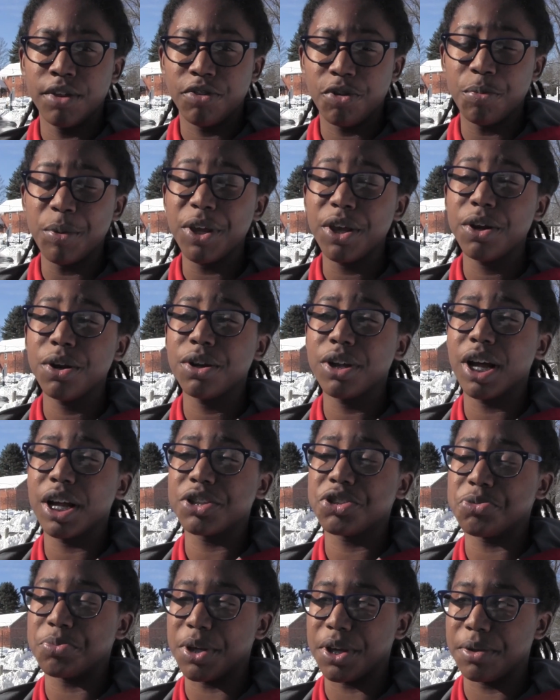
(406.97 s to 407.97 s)
To be or
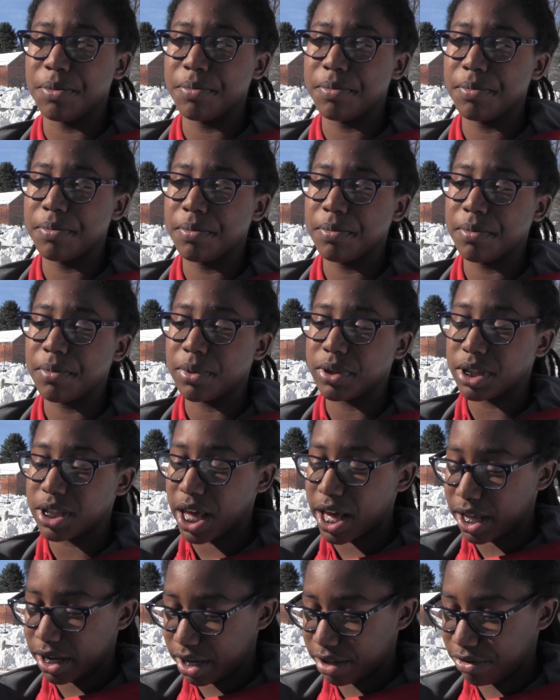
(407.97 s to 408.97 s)
not to be?
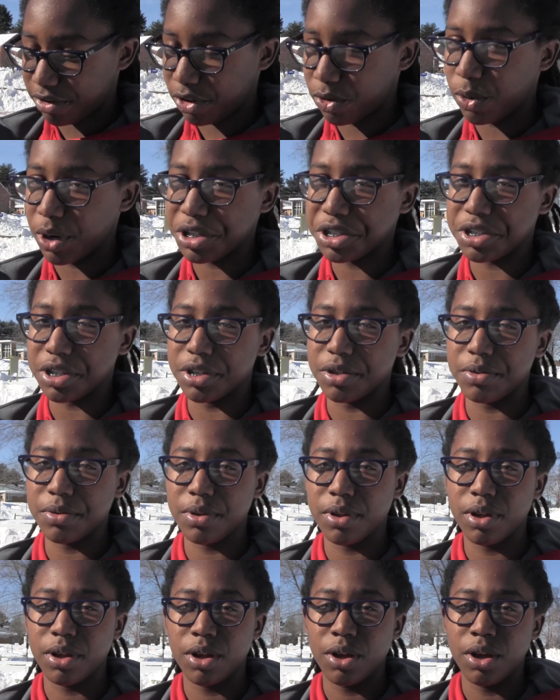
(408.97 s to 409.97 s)
That is the question.
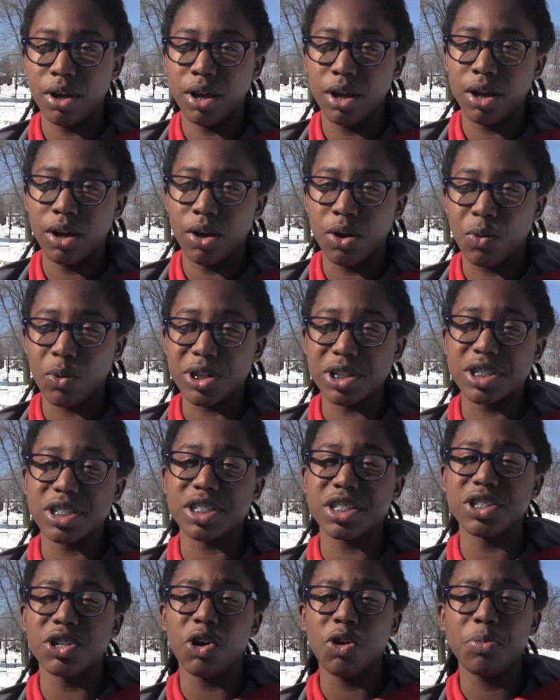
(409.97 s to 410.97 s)
Well, it
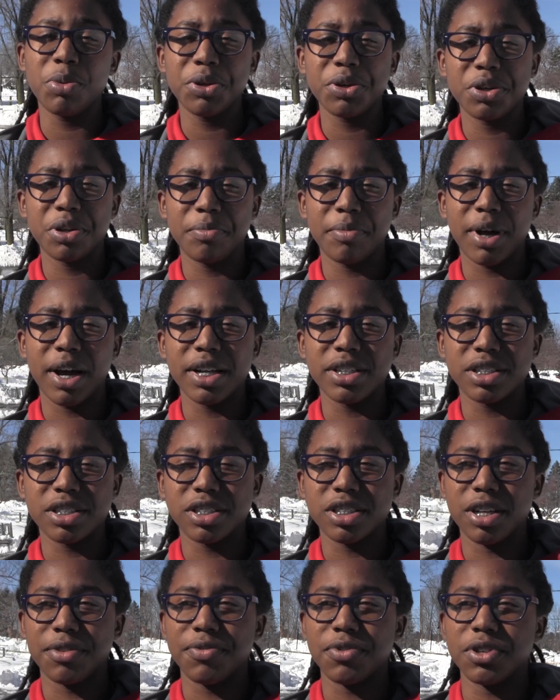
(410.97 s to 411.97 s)
is nobler in the mind to
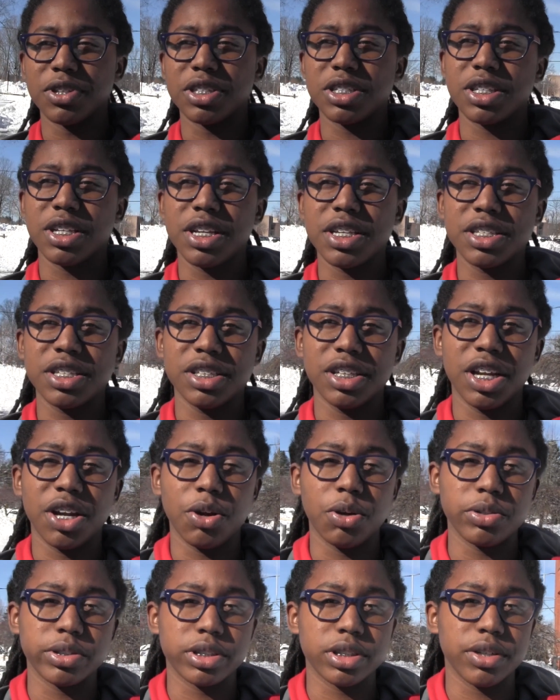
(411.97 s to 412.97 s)
suffer the slings and
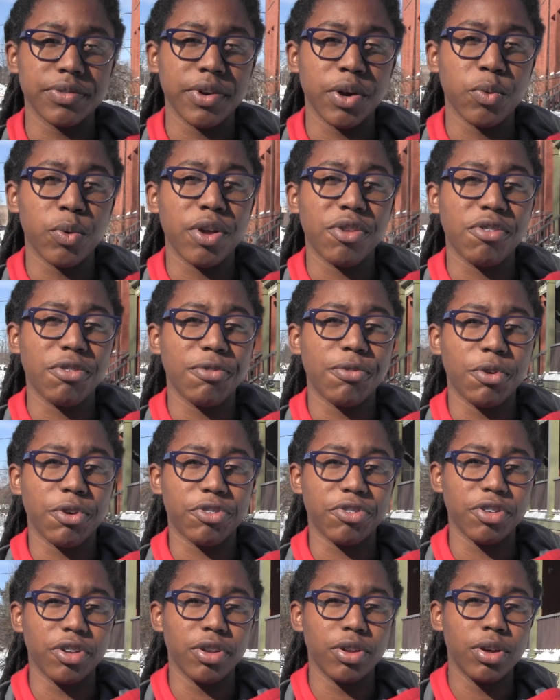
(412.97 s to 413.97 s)
arrows of outrageous
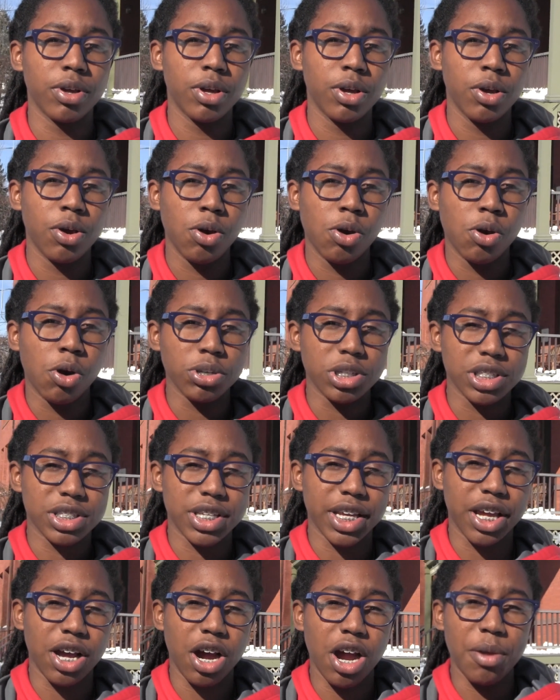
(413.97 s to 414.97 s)
fortune, or to
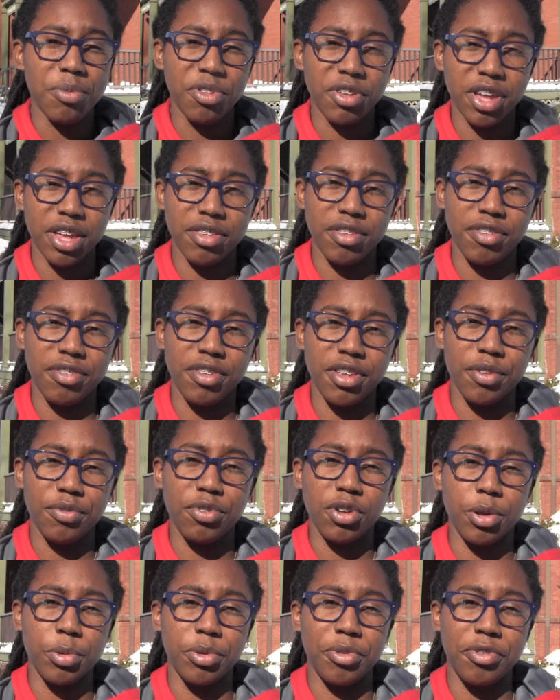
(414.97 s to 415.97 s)
take arms against the sea of
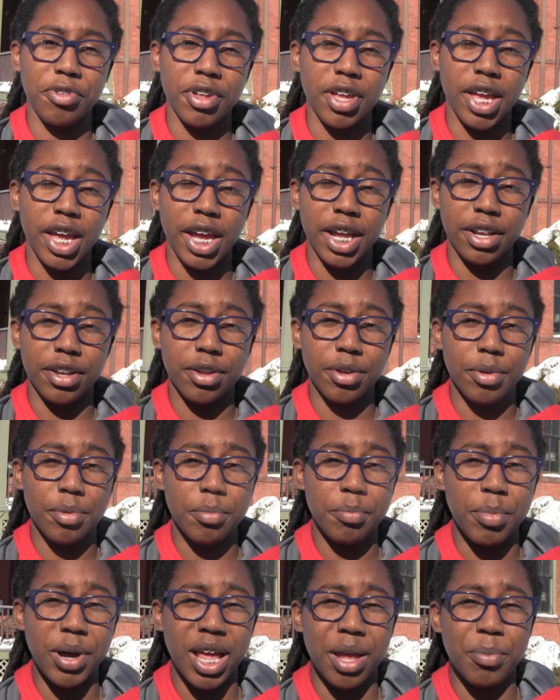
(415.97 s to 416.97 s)
troubles, and,
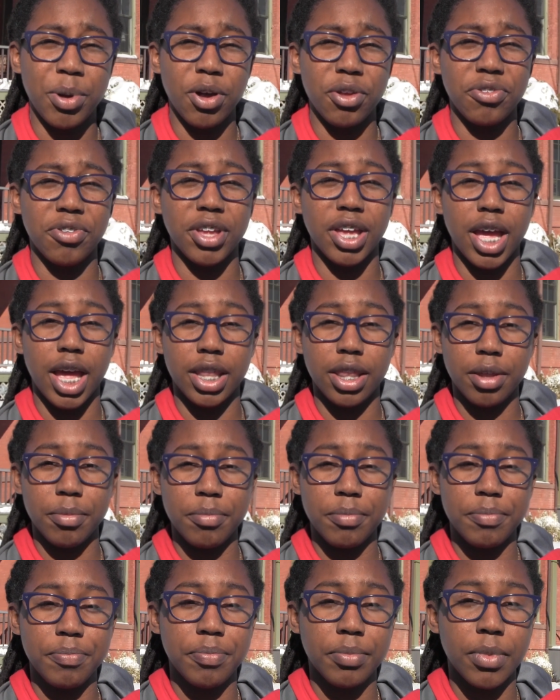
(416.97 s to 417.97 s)
by opposing, end
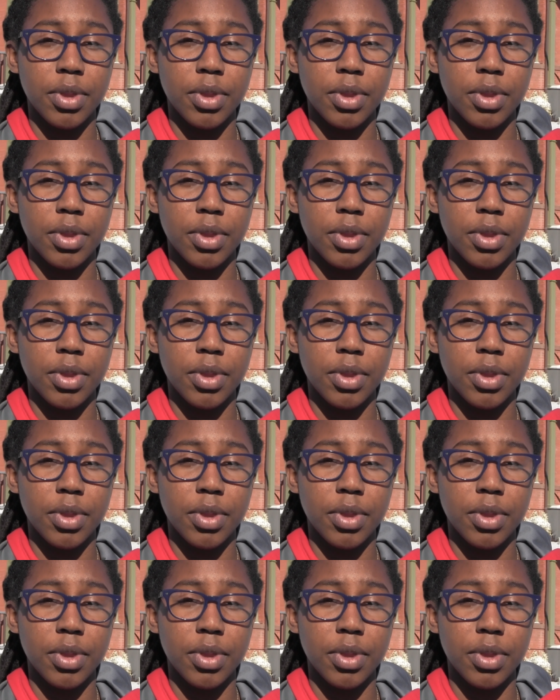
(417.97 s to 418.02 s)
them?